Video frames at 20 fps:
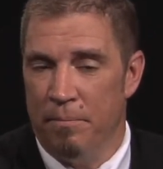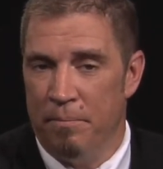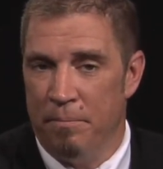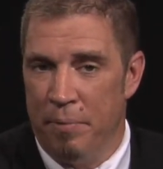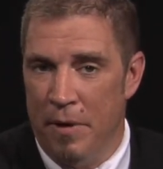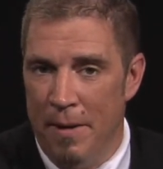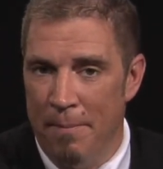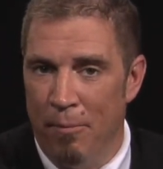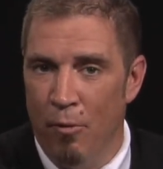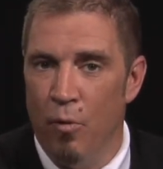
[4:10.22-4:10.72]

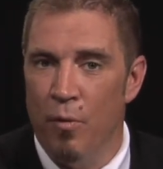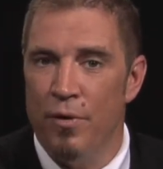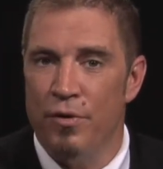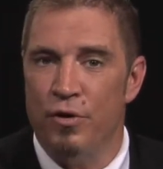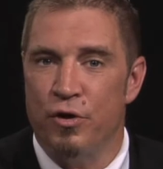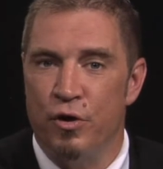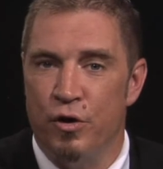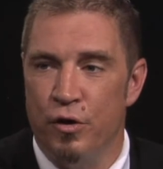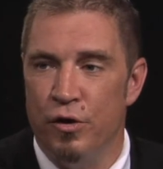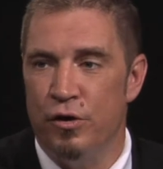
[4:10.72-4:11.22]
People
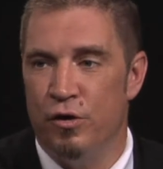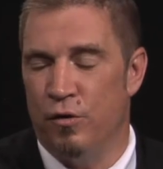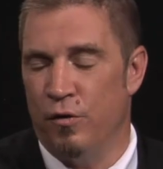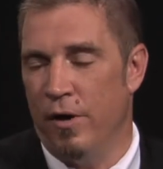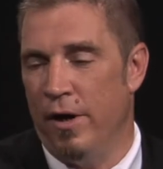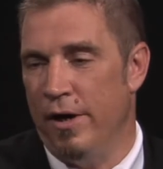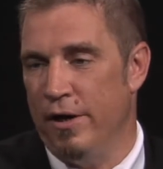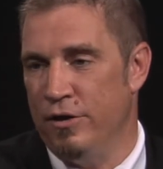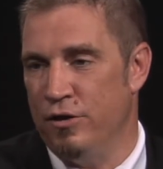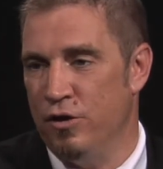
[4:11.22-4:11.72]
with good
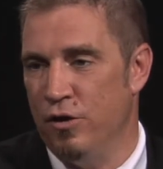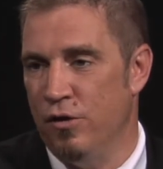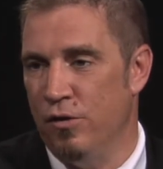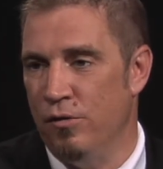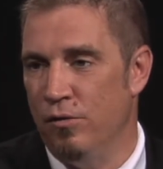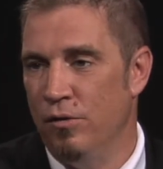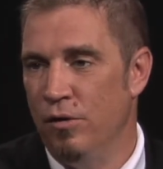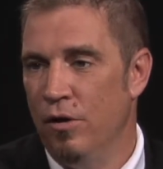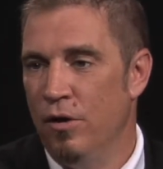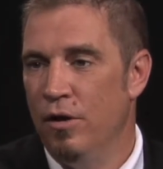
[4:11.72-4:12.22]
credit,
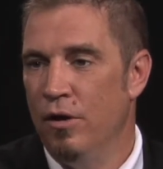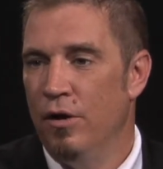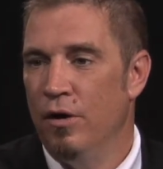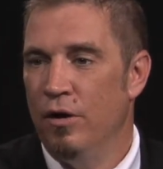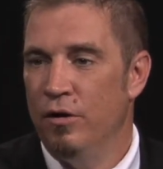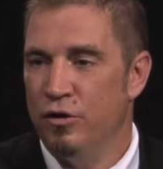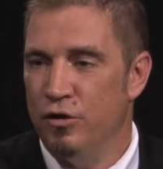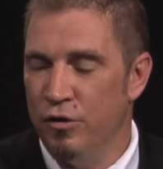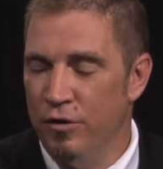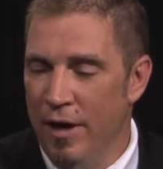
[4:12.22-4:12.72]
Joe,
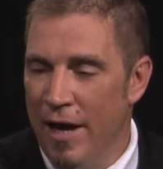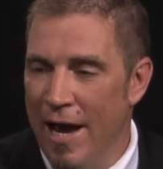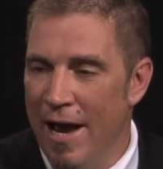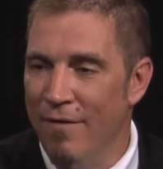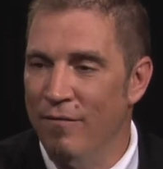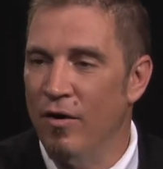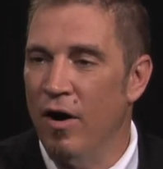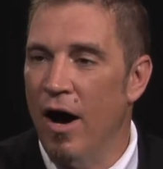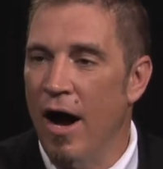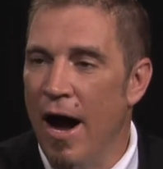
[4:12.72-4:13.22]
should
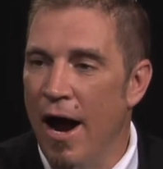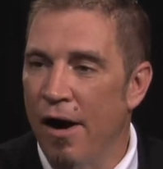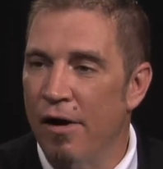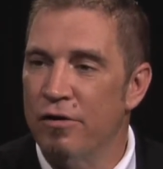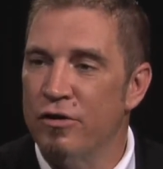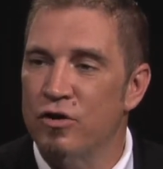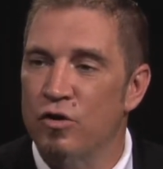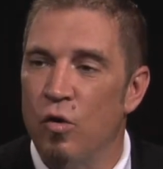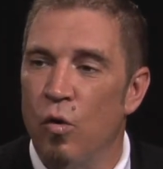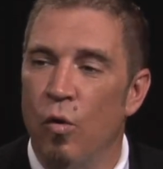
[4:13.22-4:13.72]
have a higher
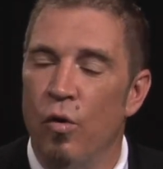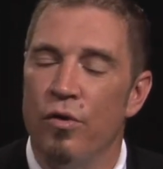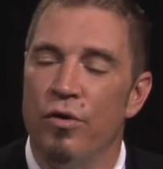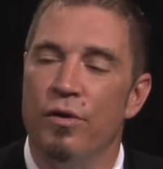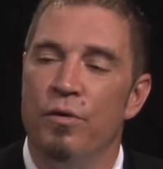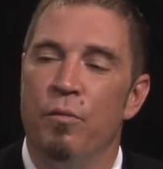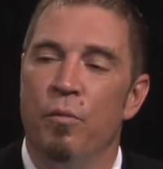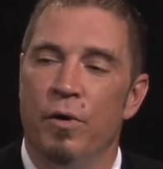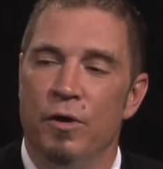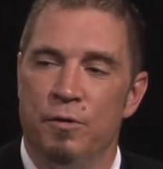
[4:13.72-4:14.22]
score
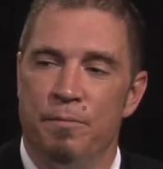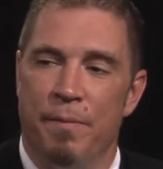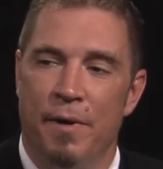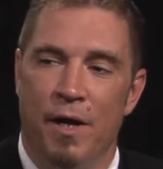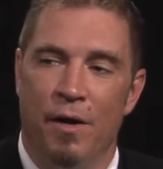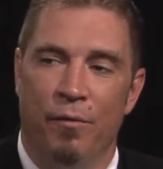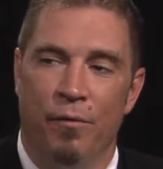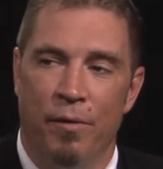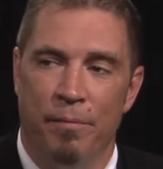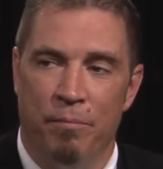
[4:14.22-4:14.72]
than what's
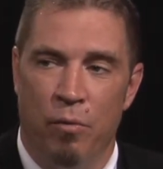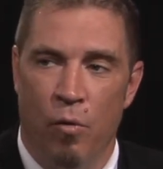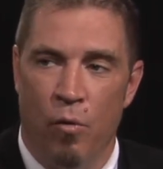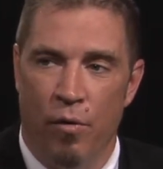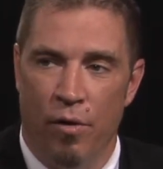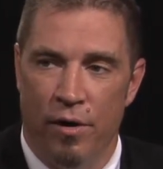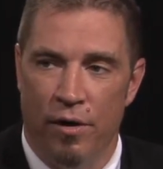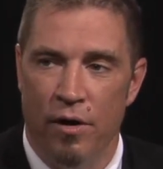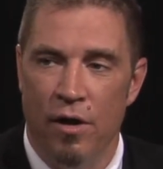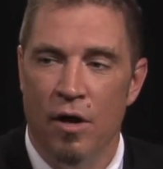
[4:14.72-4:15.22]
being
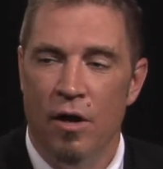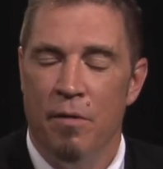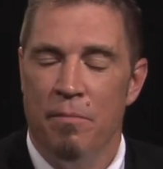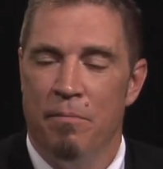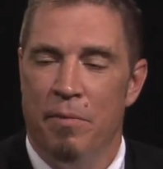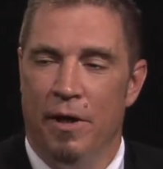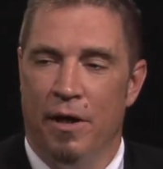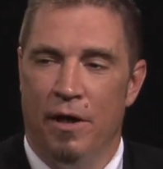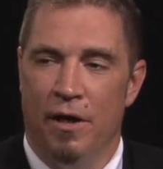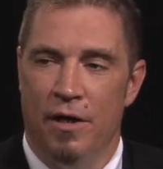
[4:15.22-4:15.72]
reported
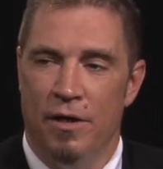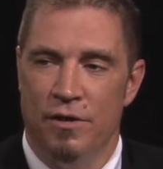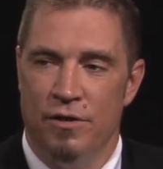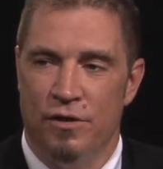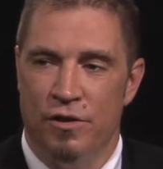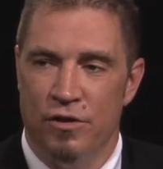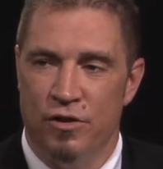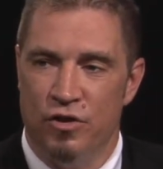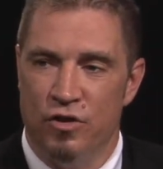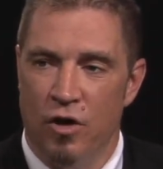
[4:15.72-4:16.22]
because
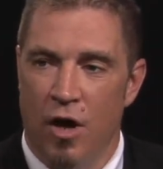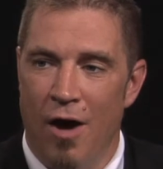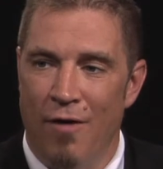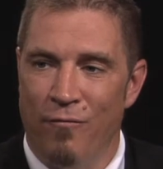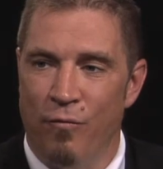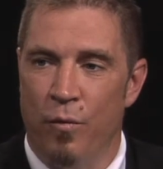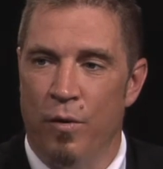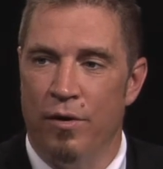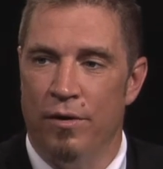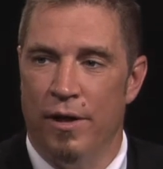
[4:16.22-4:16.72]
the
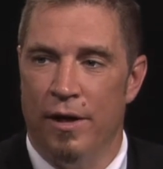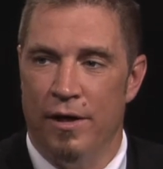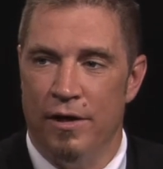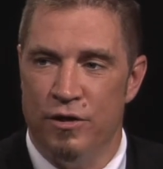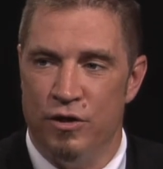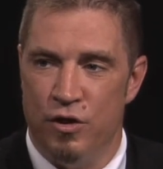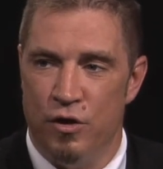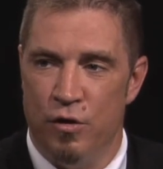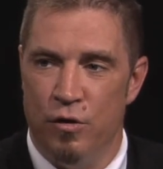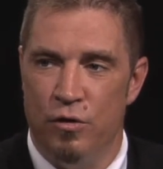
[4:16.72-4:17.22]
software that
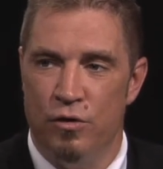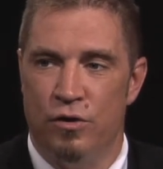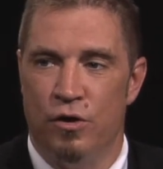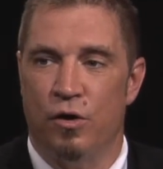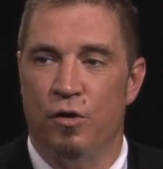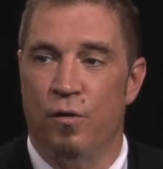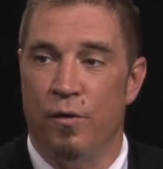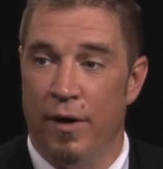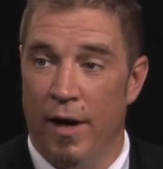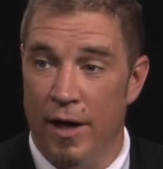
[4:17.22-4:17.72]
is used to
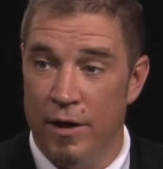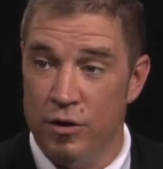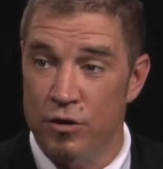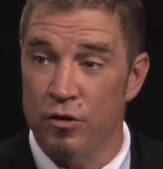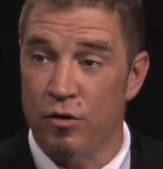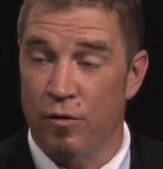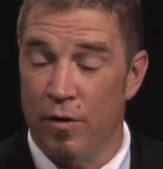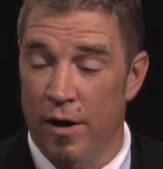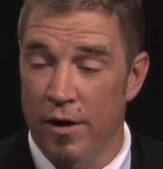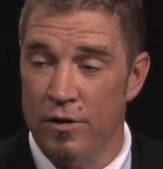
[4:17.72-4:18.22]
create your
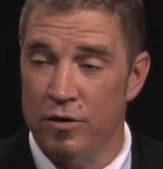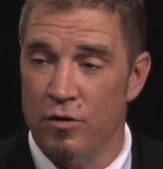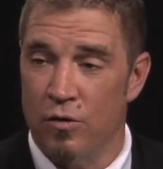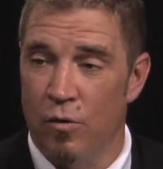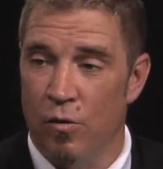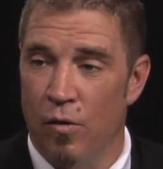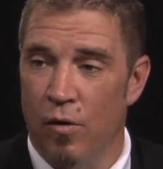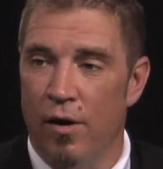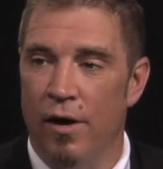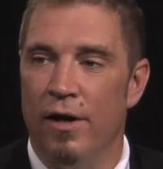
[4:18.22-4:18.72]
credit
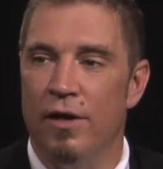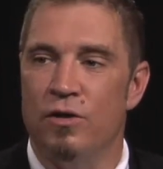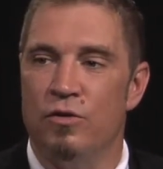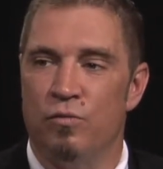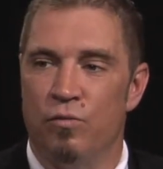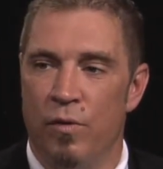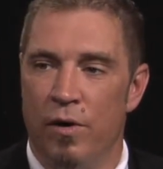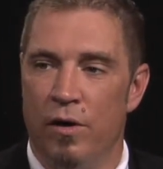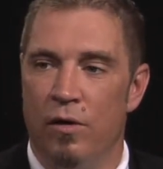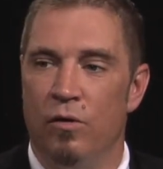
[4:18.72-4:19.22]
score is
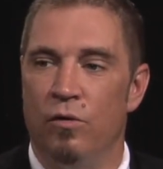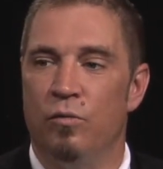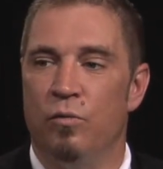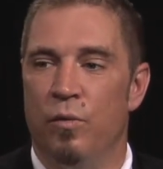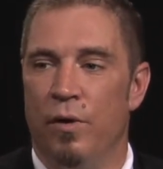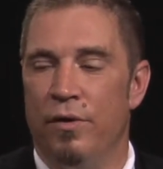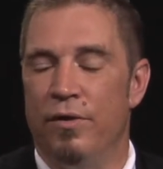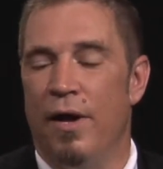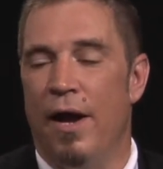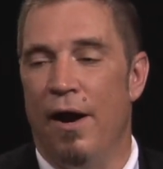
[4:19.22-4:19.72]
riddled
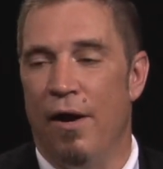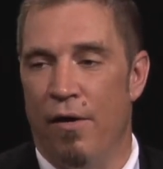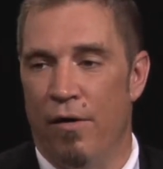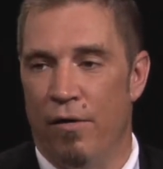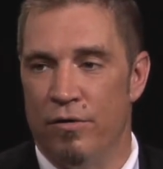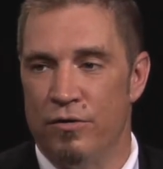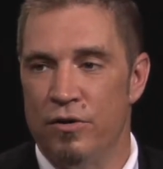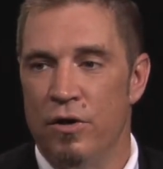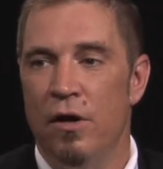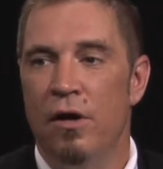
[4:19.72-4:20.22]
with
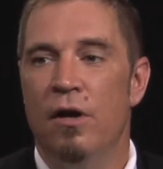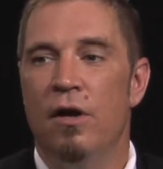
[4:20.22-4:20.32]
errors.